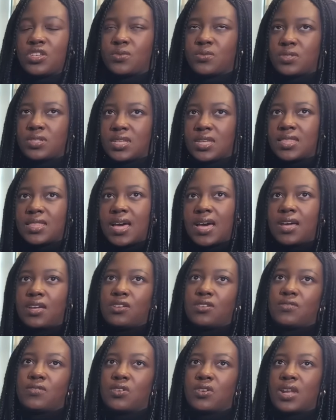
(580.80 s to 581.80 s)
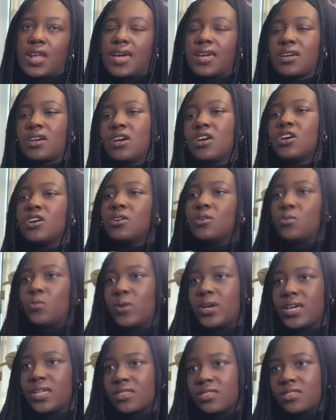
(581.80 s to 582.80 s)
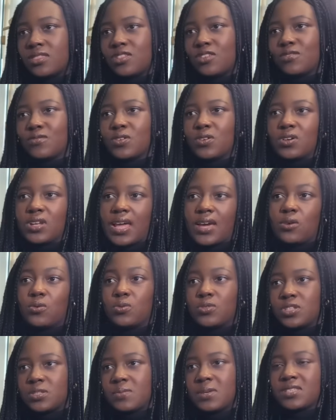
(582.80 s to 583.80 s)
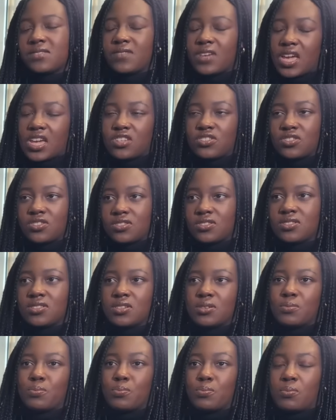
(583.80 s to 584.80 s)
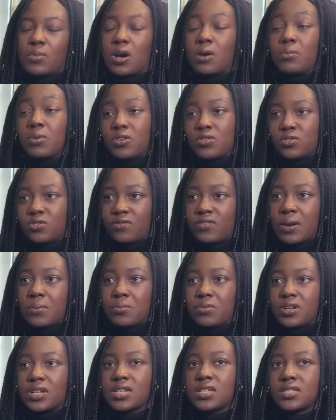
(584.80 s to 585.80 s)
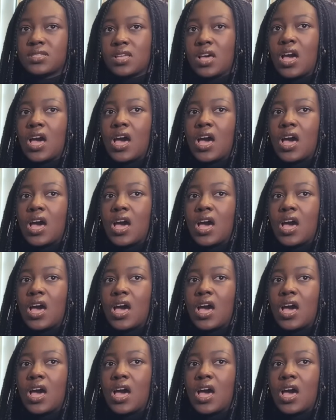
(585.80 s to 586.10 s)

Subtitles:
you'll see that you've got like width, you've got like all the specifications to upload your fabrics.